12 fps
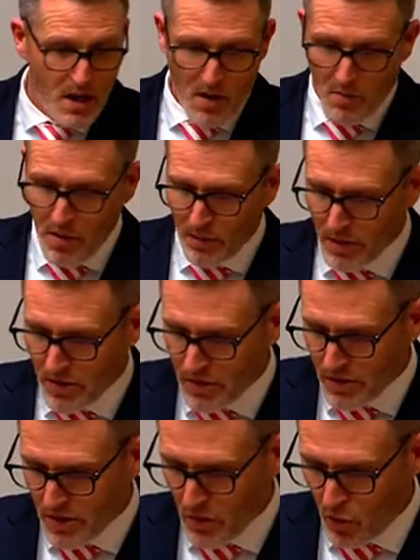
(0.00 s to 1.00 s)

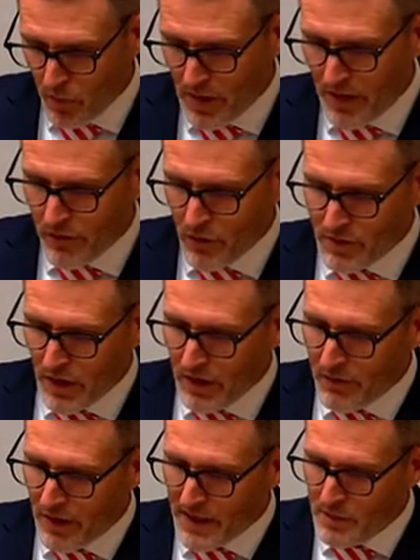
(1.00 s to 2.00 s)
publishers or platforms like
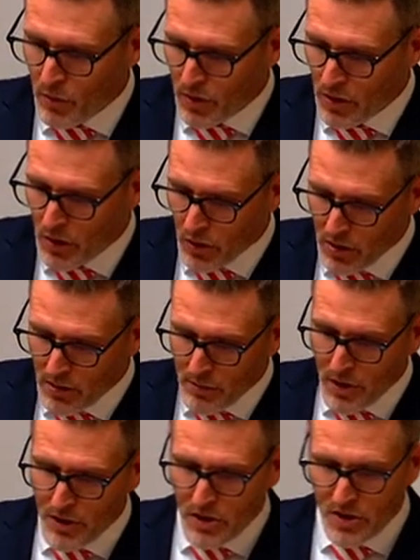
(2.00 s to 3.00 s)
Facebook and Google
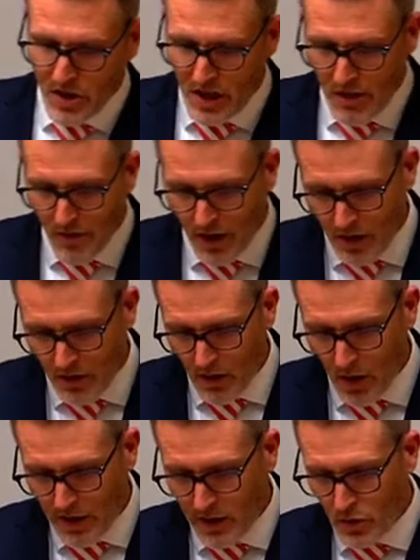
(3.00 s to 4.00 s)
emerge as significant and
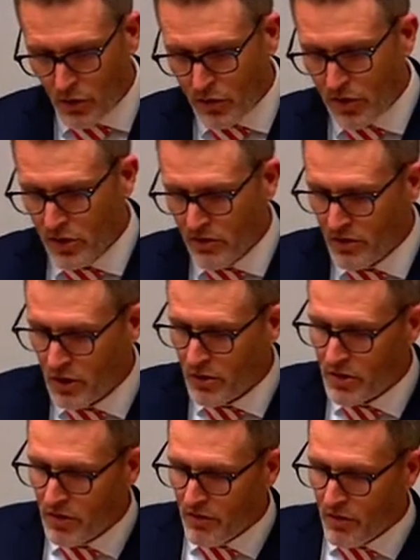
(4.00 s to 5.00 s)
growing sources of
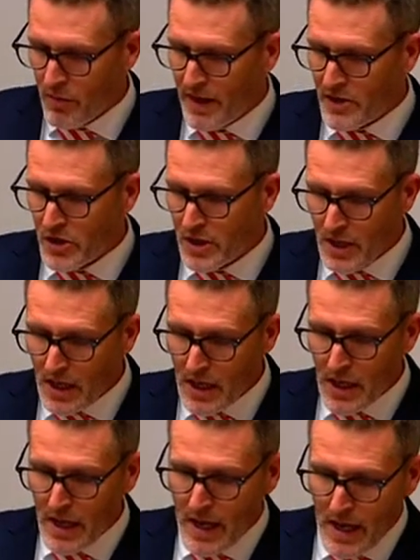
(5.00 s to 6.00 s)
news and information,
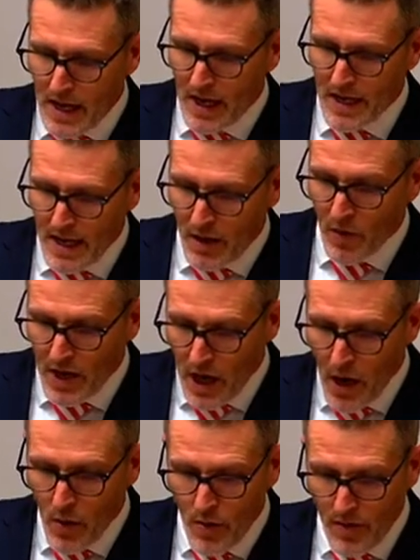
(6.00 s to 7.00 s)
yet we
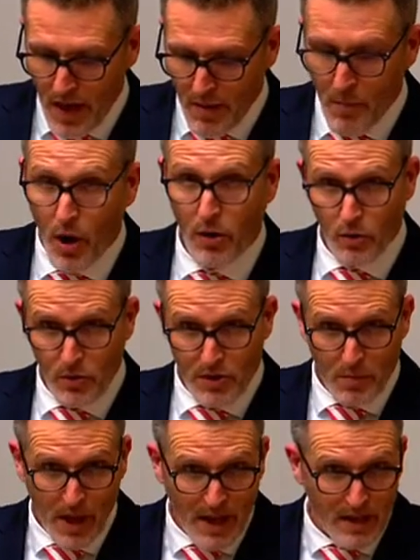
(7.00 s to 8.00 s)
know their model
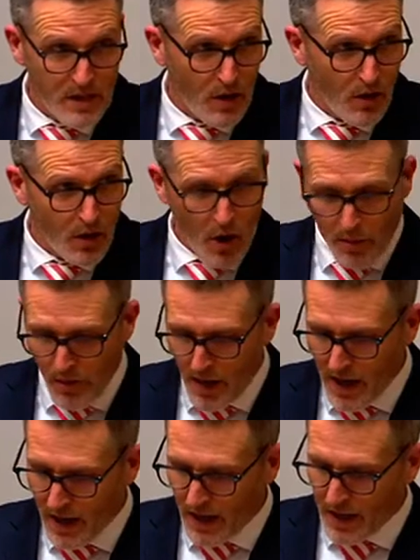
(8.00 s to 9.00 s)
depends on
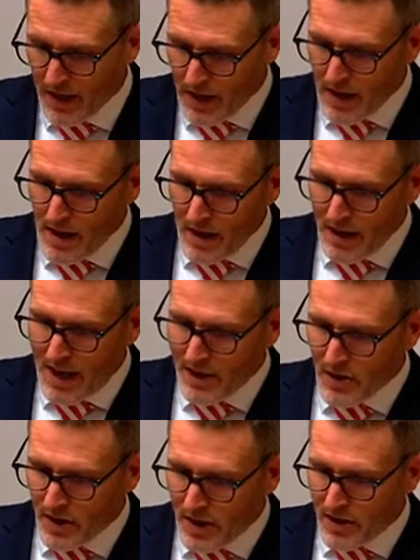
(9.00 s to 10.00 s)
operating
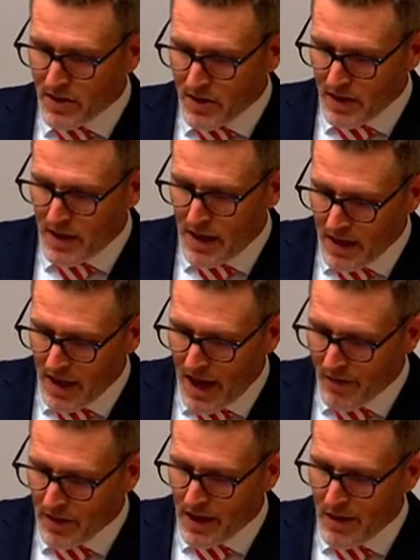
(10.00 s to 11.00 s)
largely as
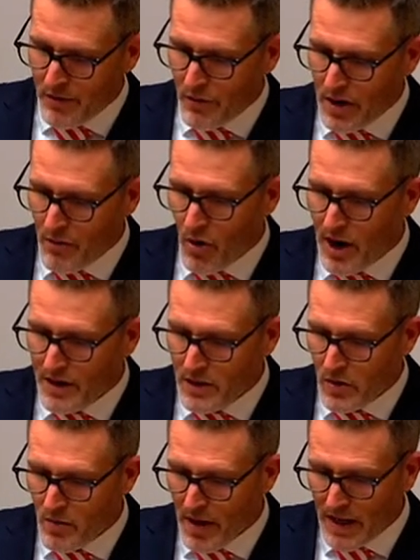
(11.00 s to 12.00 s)
cavalier free riders
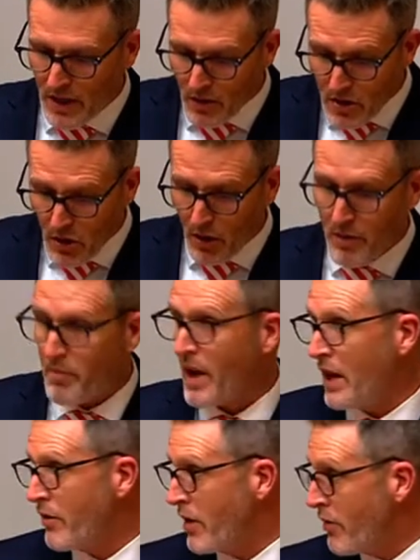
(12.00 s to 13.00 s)
who make use of and
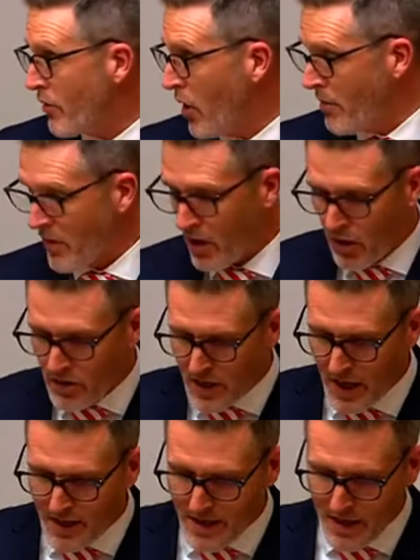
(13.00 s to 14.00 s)
benefit from the
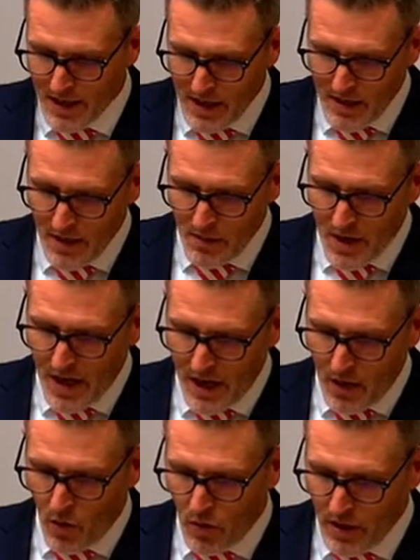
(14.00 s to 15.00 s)
content that media
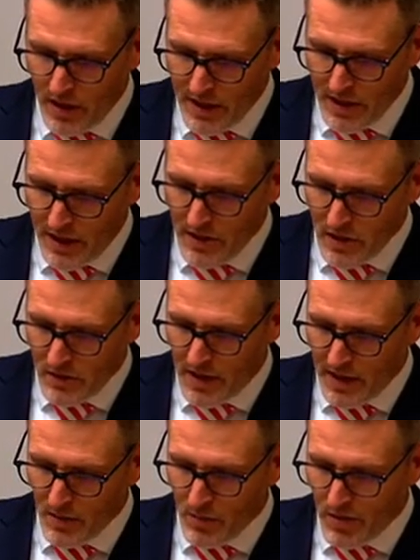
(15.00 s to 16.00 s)
organisations
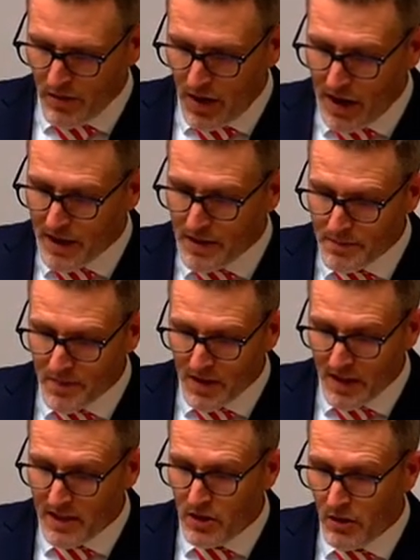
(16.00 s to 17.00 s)
fund and provide. And
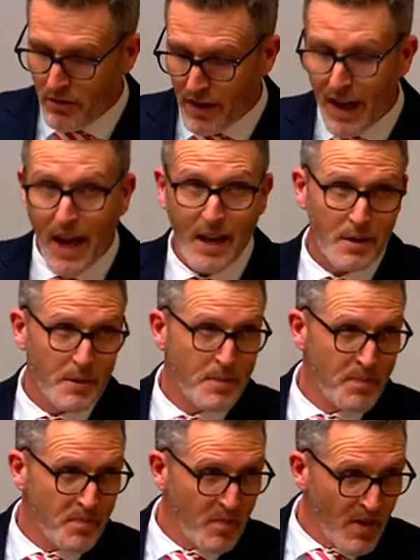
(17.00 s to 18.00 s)
let's not forget
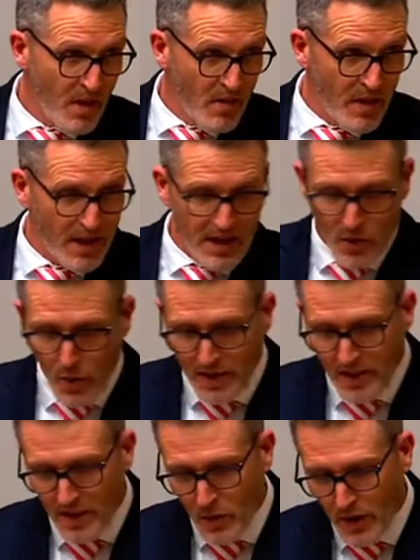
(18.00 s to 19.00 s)
that in
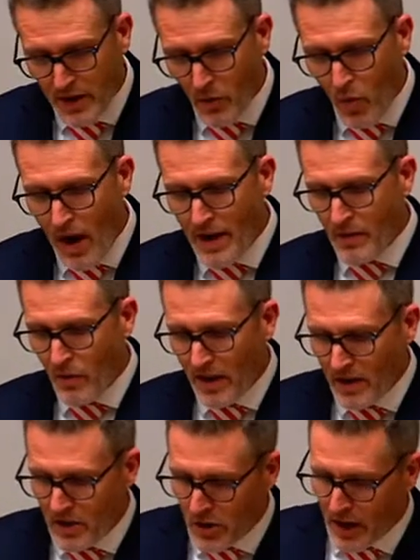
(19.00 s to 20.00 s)
2021, when
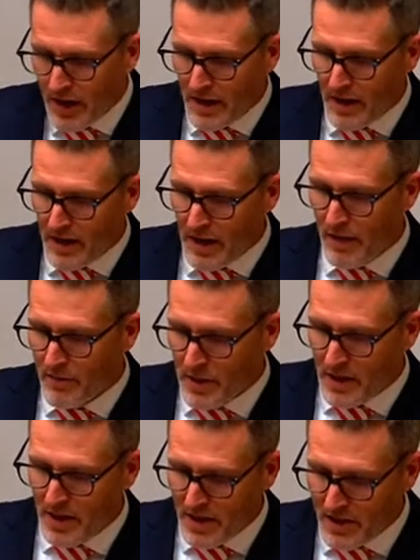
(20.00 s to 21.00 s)
the Australian
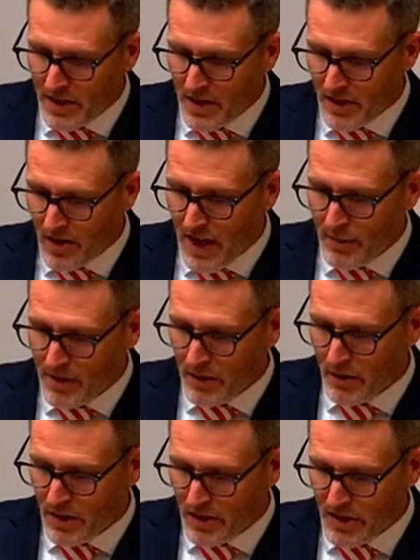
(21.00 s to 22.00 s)
government considered the
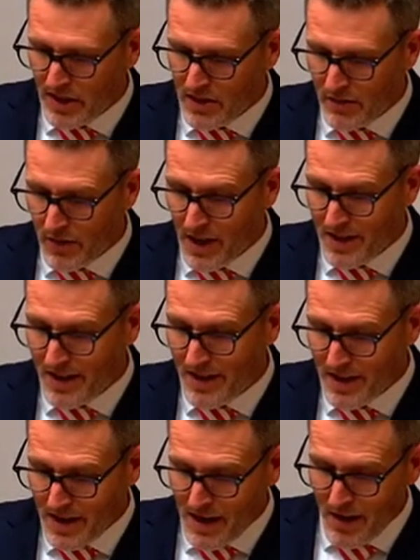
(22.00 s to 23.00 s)
absolutely justified and
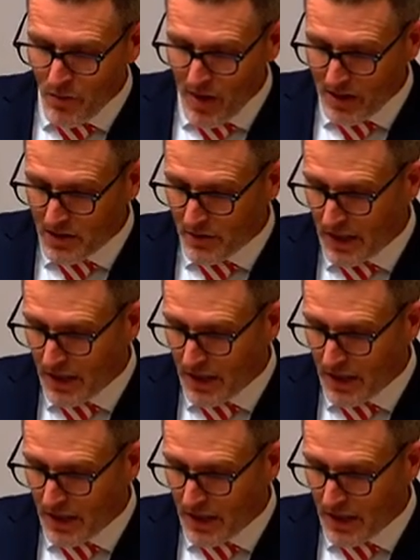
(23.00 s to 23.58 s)
relatively